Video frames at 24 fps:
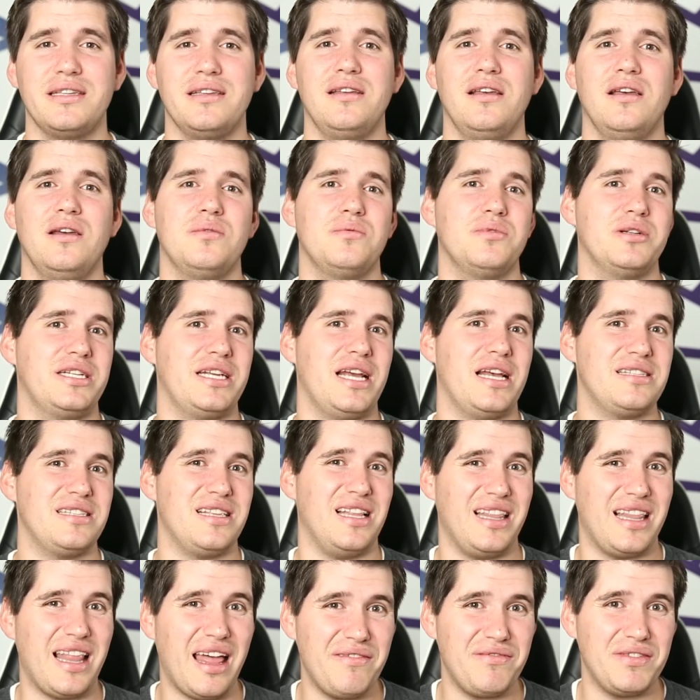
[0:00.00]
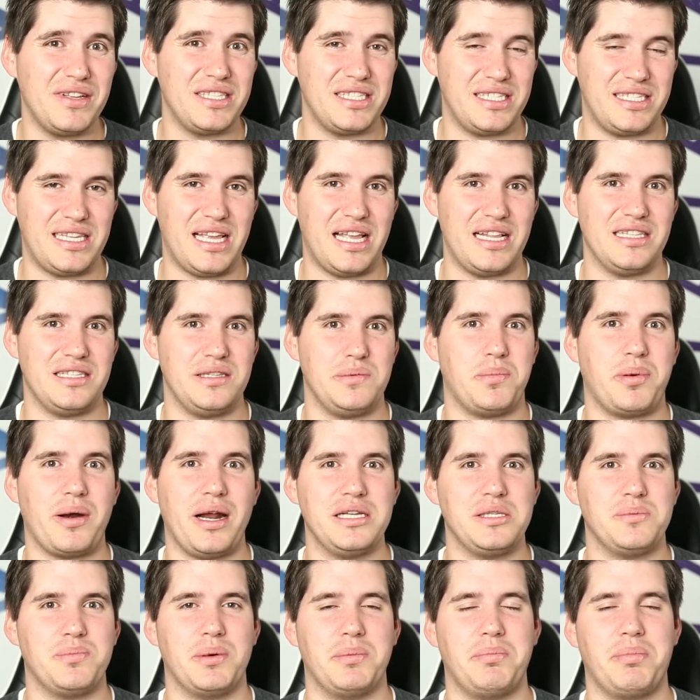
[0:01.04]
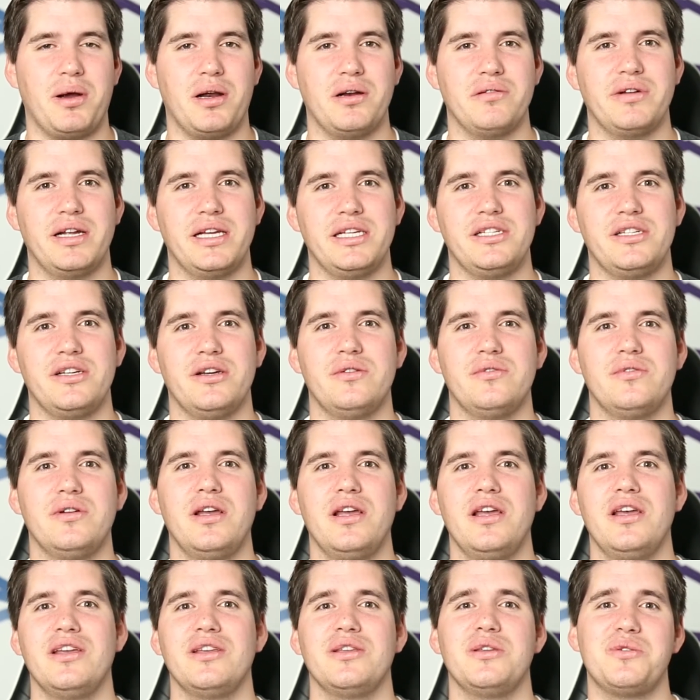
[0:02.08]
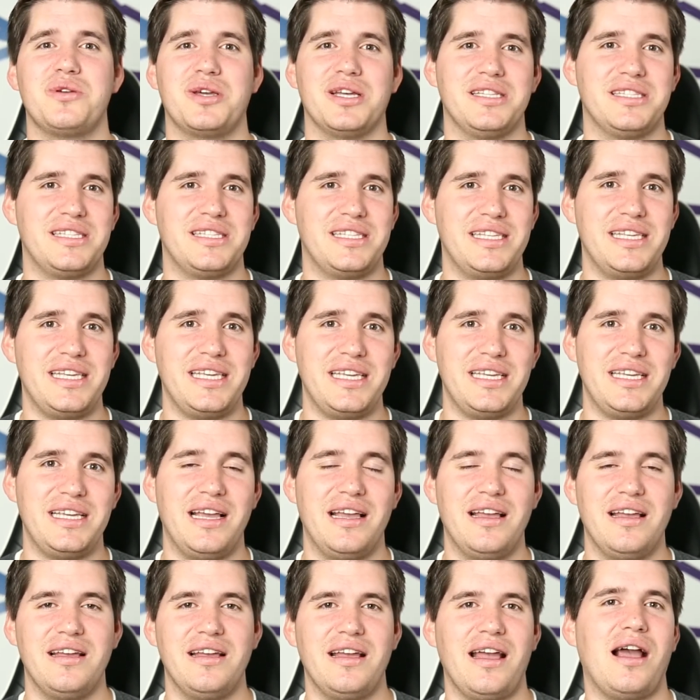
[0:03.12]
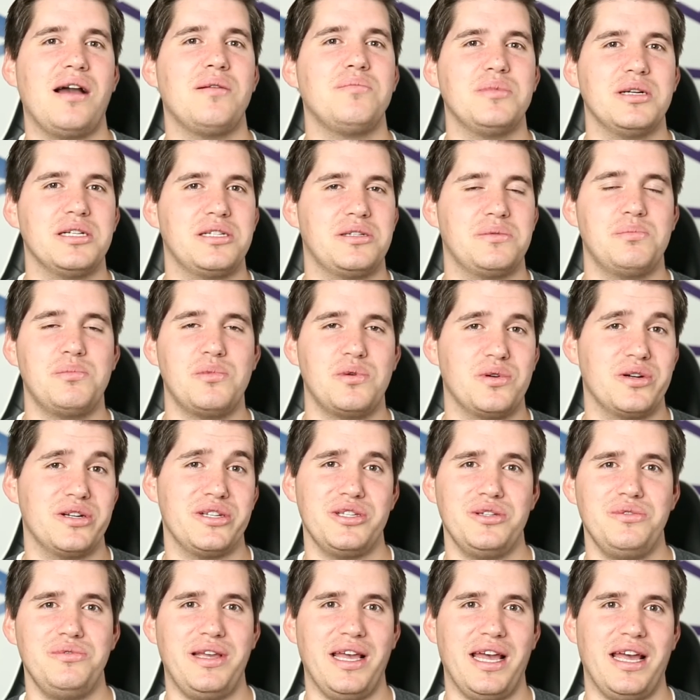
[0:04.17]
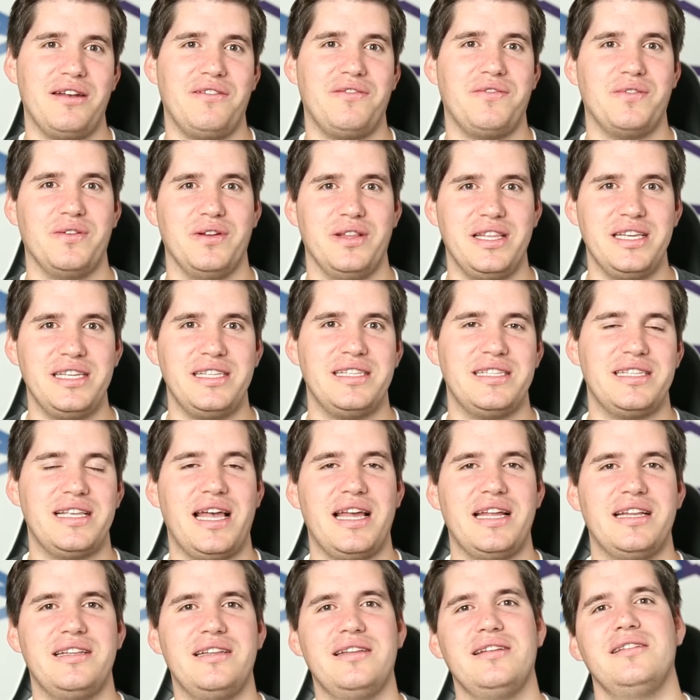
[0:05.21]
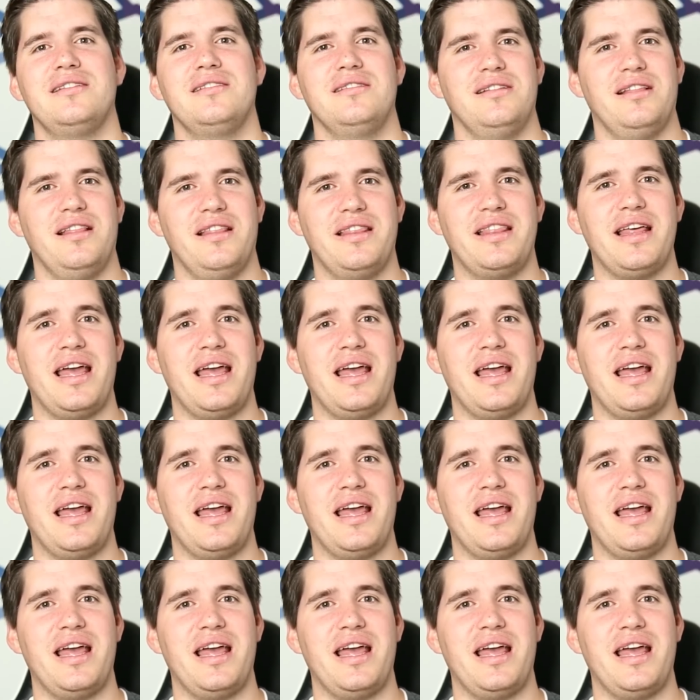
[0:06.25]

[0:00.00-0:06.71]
which has 11 cents price per part ratio, you can see how much more you get for this set than